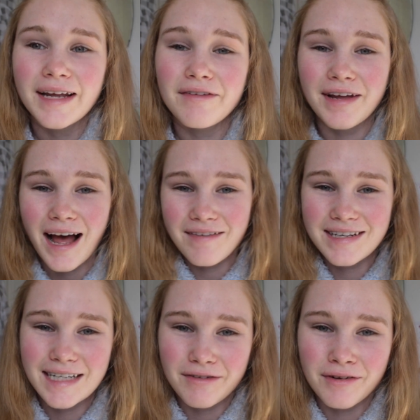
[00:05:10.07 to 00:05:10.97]
If you have a
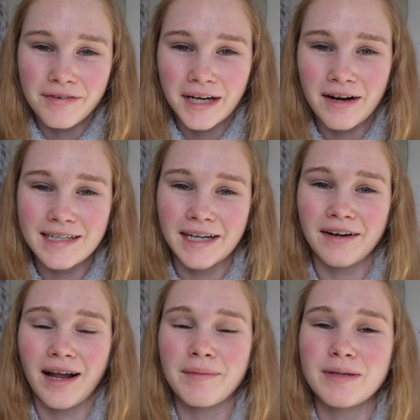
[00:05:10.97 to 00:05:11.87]
different video idea you'd
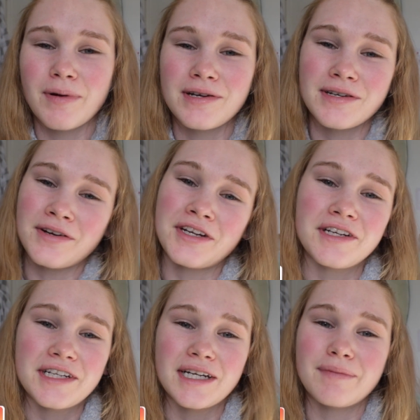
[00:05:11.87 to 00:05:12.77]
like me to post on
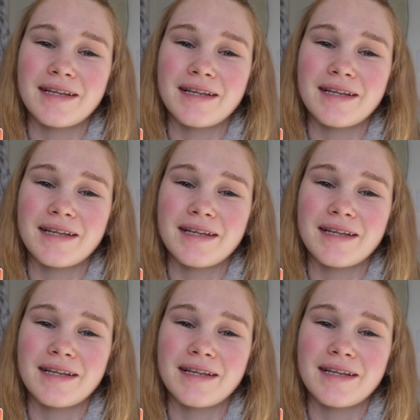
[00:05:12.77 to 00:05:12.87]
YouTube,